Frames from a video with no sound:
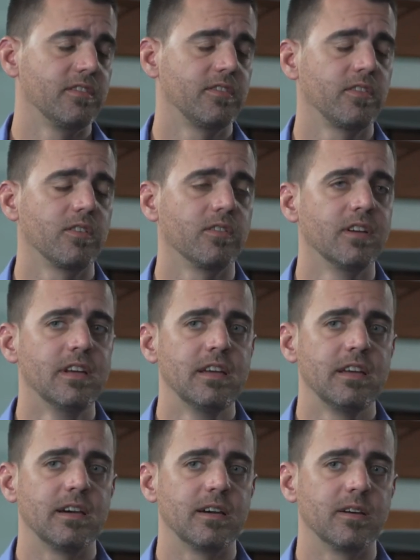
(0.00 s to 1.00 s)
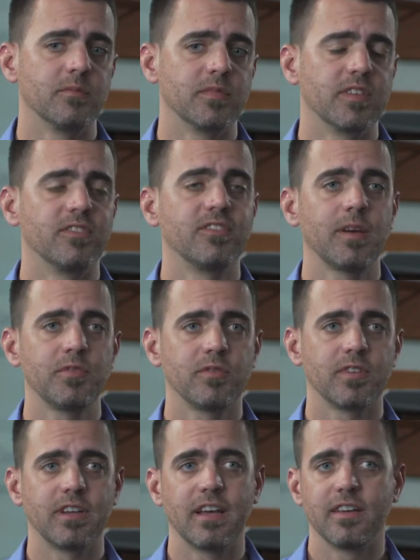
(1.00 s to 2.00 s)
So
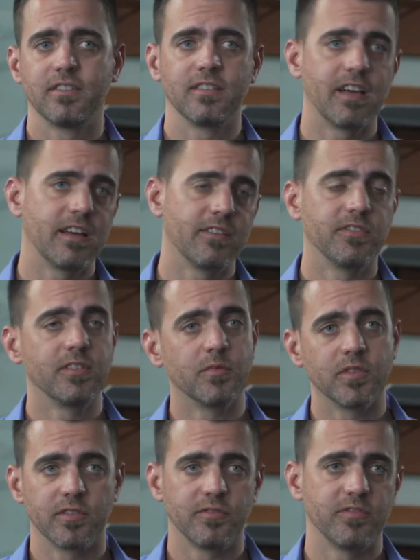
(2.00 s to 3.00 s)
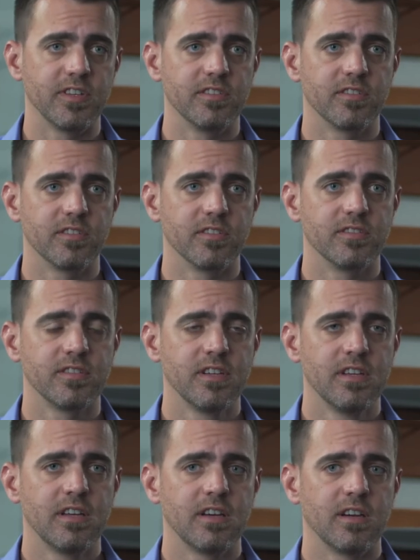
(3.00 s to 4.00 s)
conceptually it has a lot of similar features
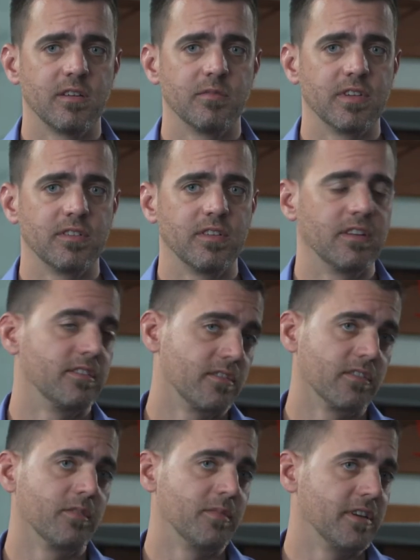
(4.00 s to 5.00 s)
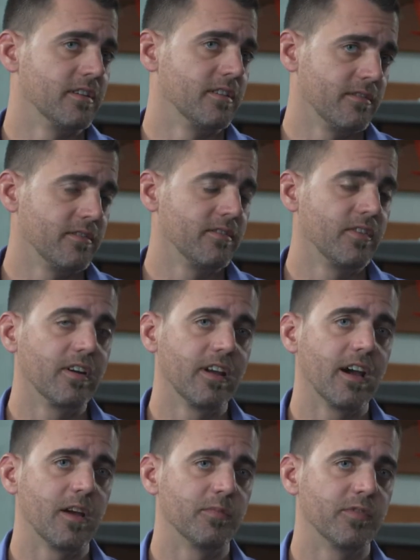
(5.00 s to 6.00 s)
and is going to be a very
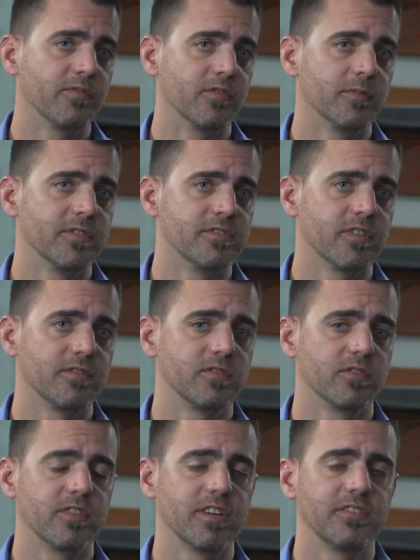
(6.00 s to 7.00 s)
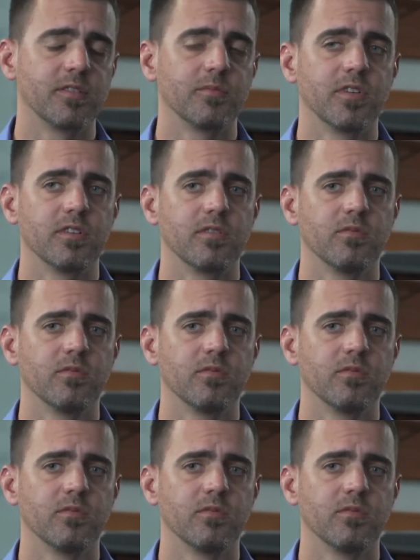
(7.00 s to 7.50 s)
high performance offshore racing boat.